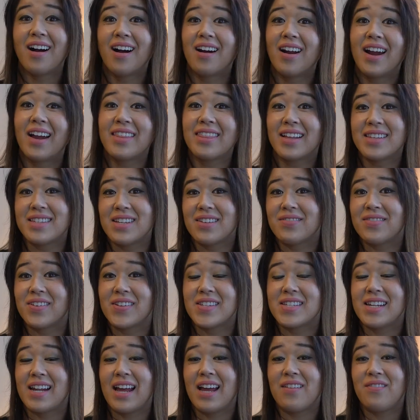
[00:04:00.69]
All right, that's it for
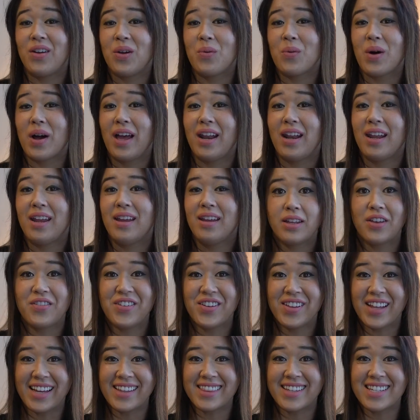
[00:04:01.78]
today, everyone. If
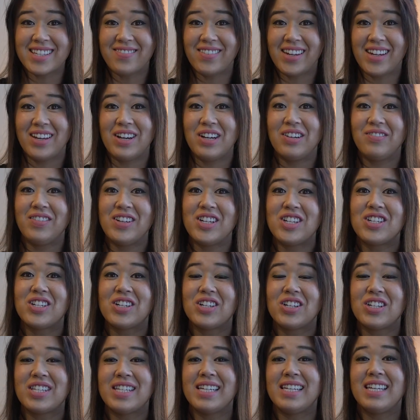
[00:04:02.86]
you like this video, be
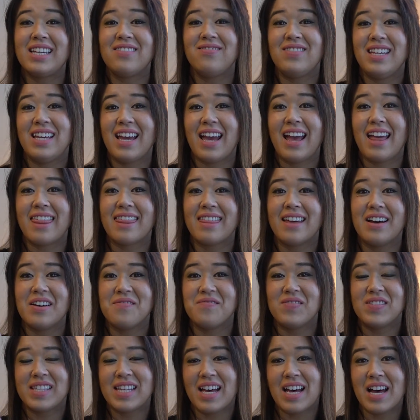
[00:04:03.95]
sure to give me a
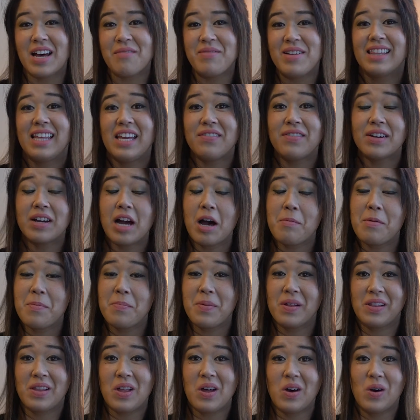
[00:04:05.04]
thumbs up. Leave a comment
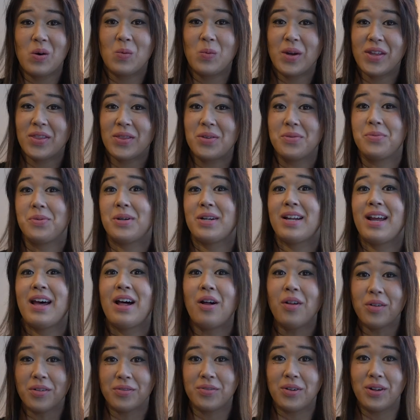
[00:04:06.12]
below with the word
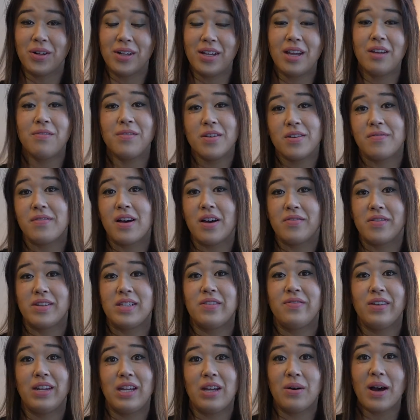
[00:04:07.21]
helpful if you found
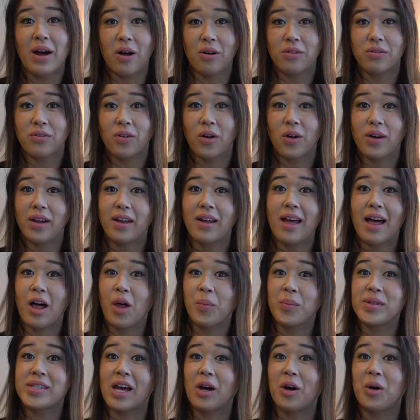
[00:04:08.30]
this video helpful. It
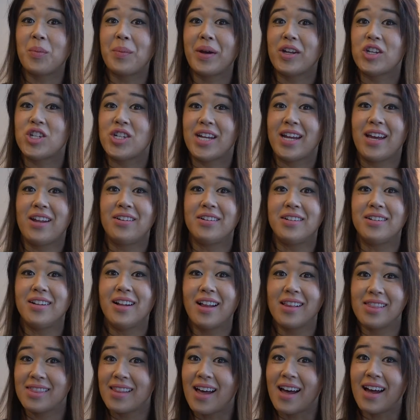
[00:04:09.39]
helps out my channel
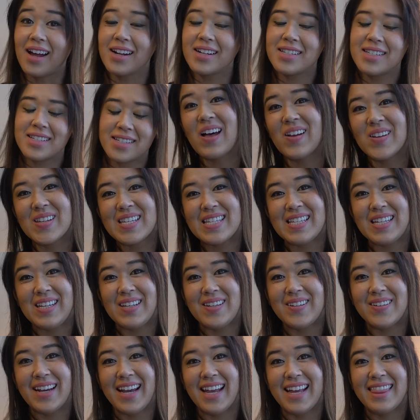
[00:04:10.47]
a lot. I will see
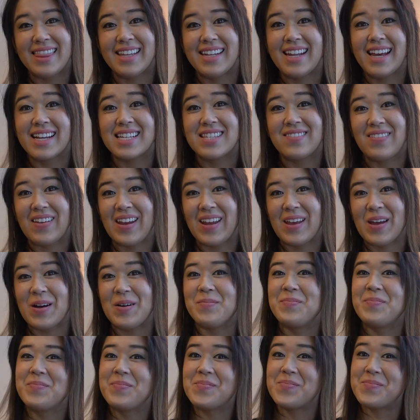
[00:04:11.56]
you in the next
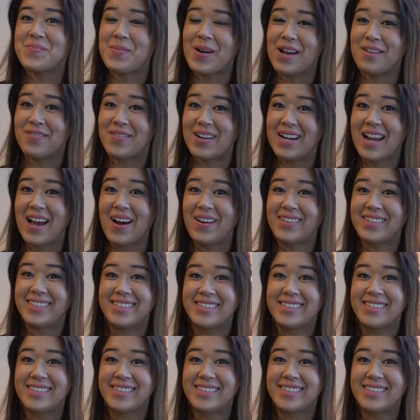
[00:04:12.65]
video. Bye for now.